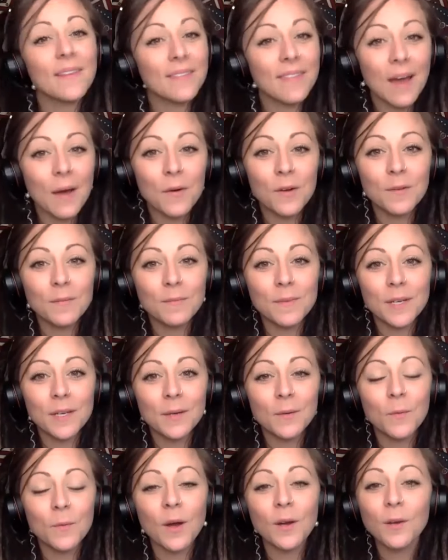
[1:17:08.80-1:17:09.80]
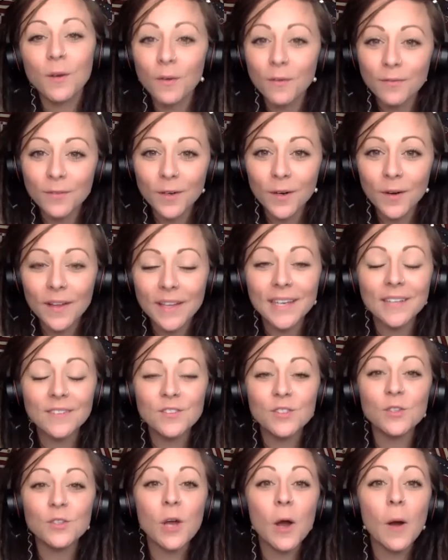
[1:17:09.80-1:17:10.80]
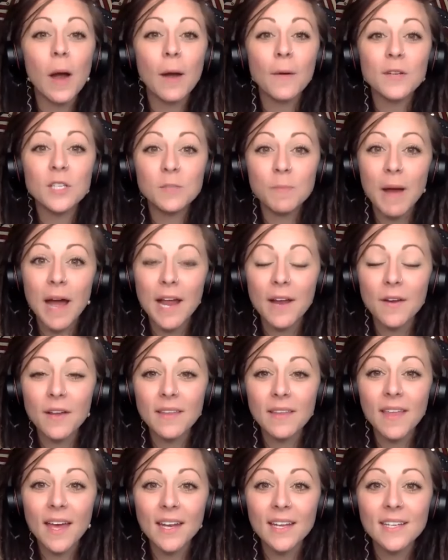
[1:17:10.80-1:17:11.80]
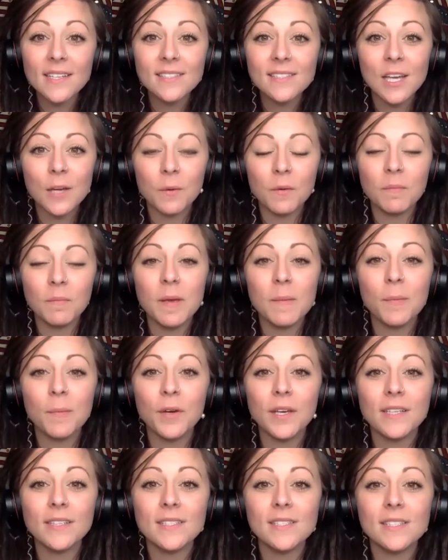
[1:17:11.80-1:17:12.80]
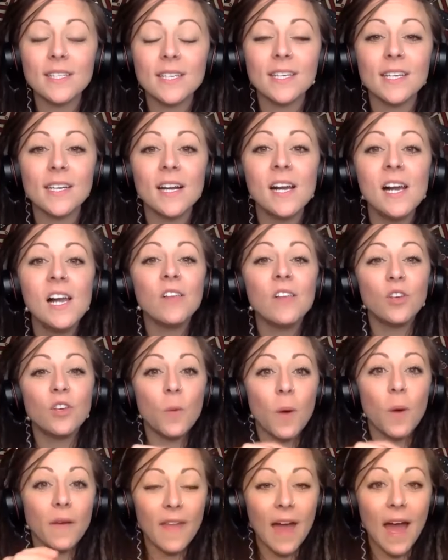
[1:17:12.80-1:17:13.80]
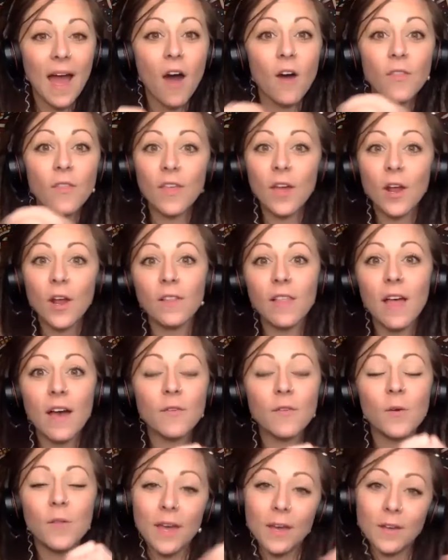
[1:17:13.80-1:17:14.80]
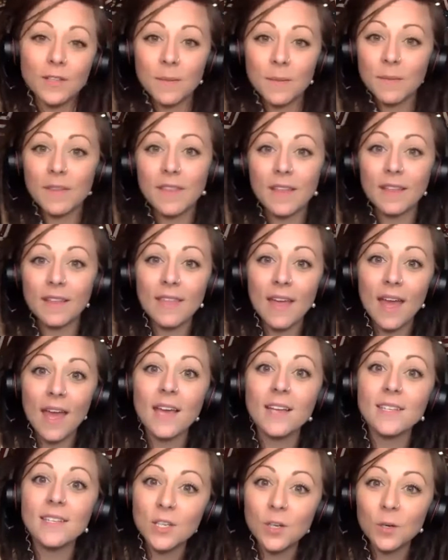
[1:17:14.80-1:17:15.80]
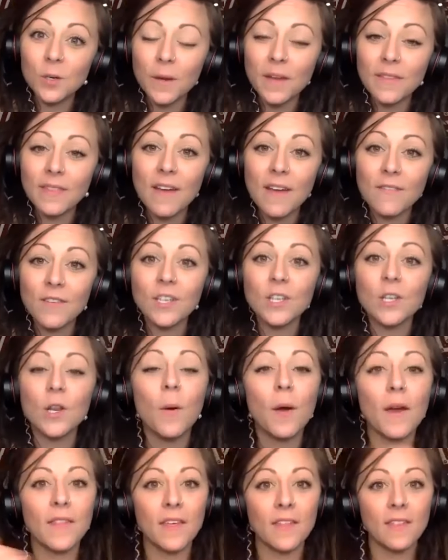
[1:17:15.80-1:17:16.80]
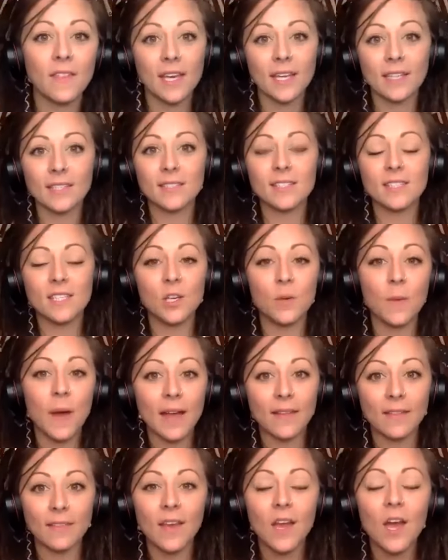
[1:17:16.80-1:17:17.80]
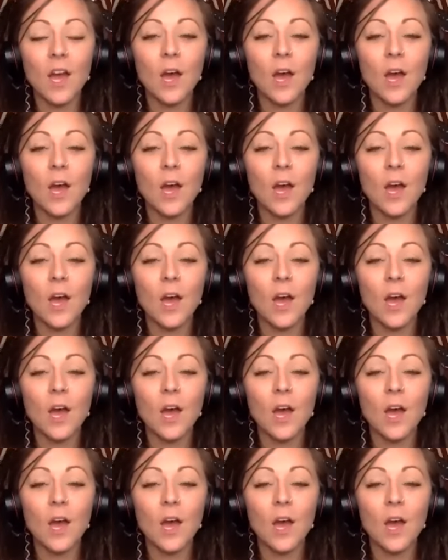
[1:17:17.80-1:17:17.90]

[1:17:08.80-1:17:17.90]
think oh, yeah. that would be wonderful. And do you know how inspiring that is? Like when people can see you on that, on their level, like something that they deal with every, you know, and then yeah. they can see you at